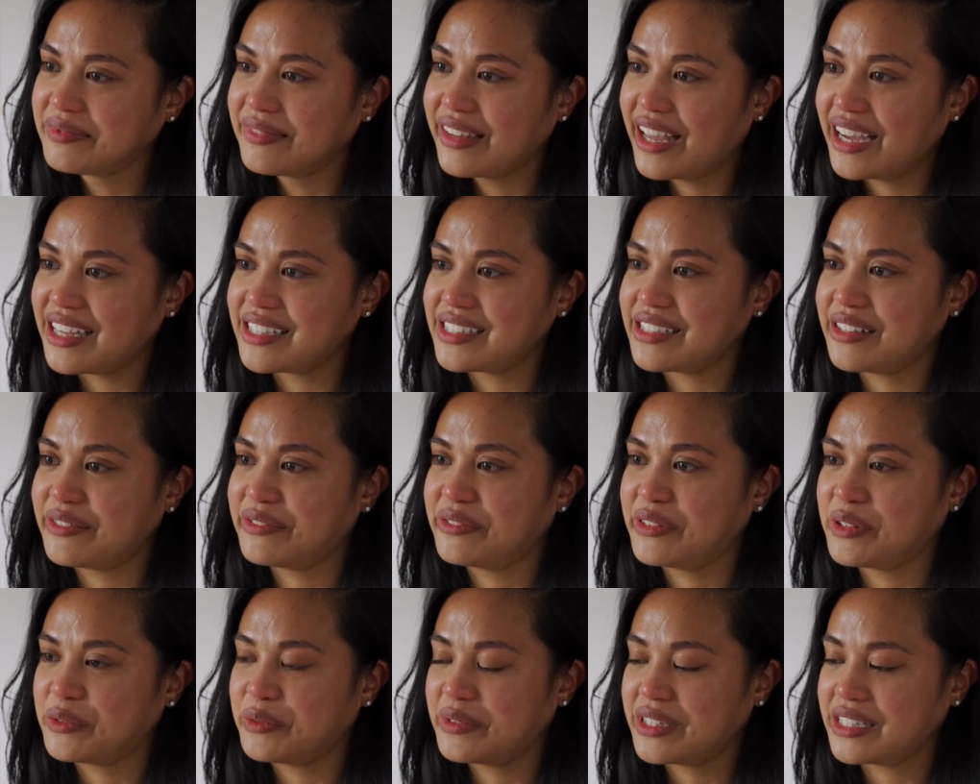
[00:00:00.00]
as
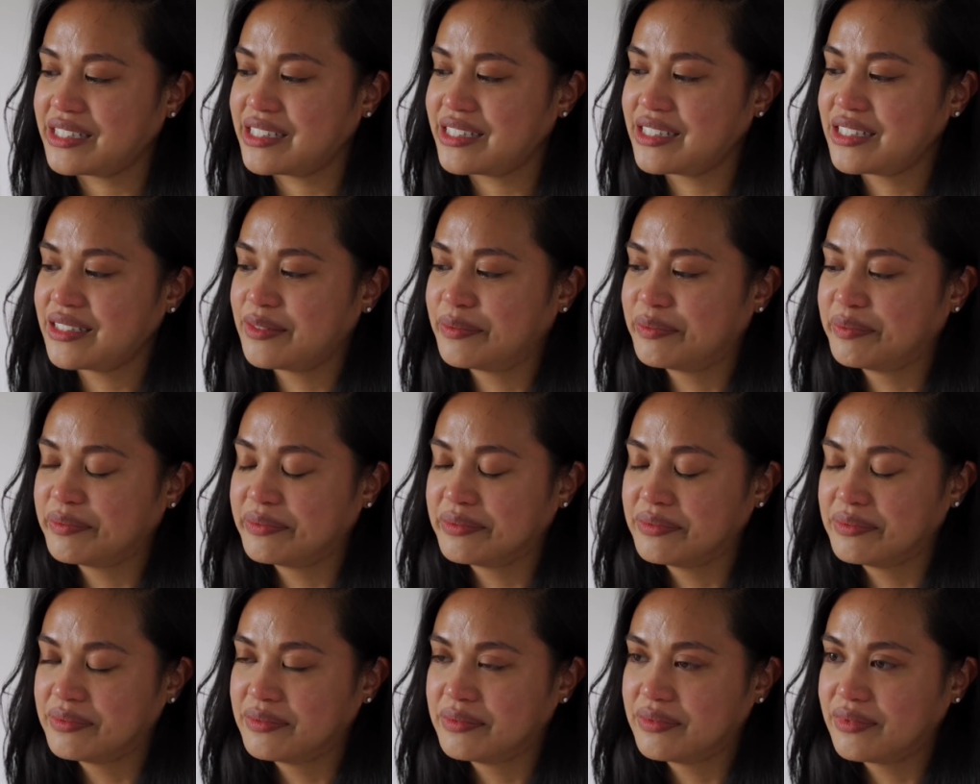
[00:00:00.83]
if it was
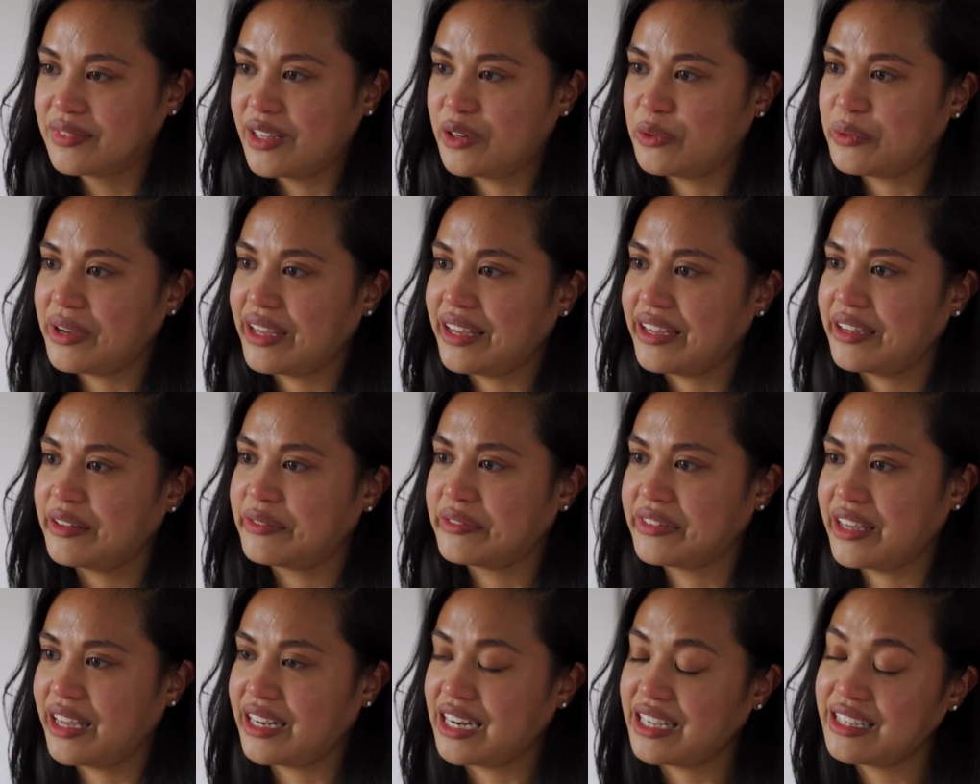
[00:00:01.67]
a way
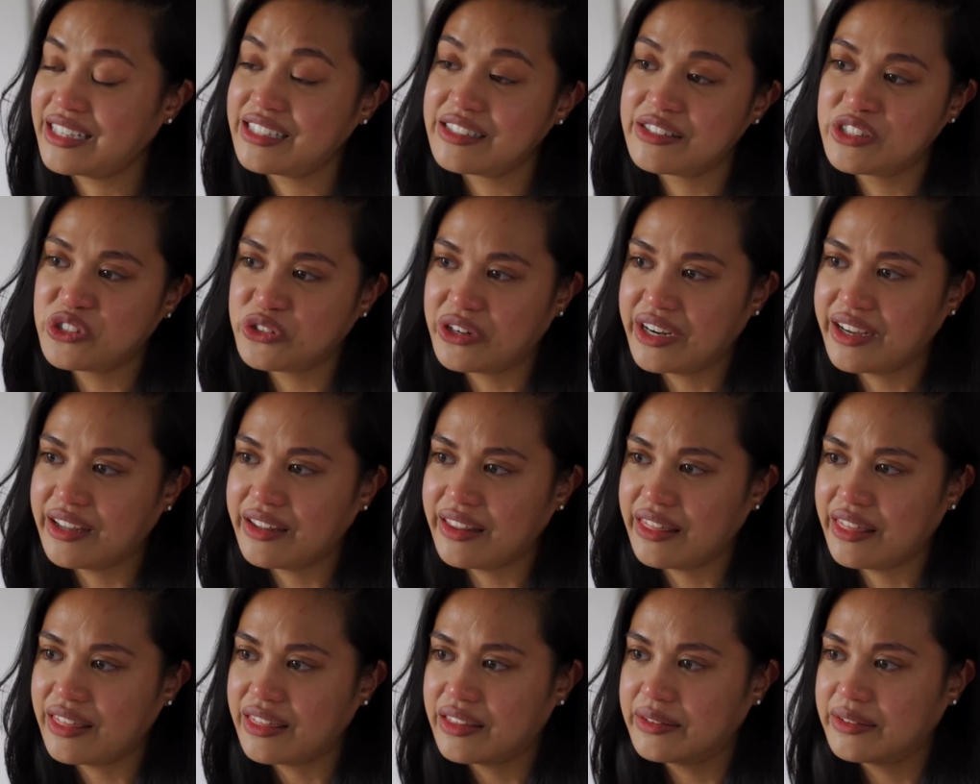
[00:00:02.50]
of getting his strength.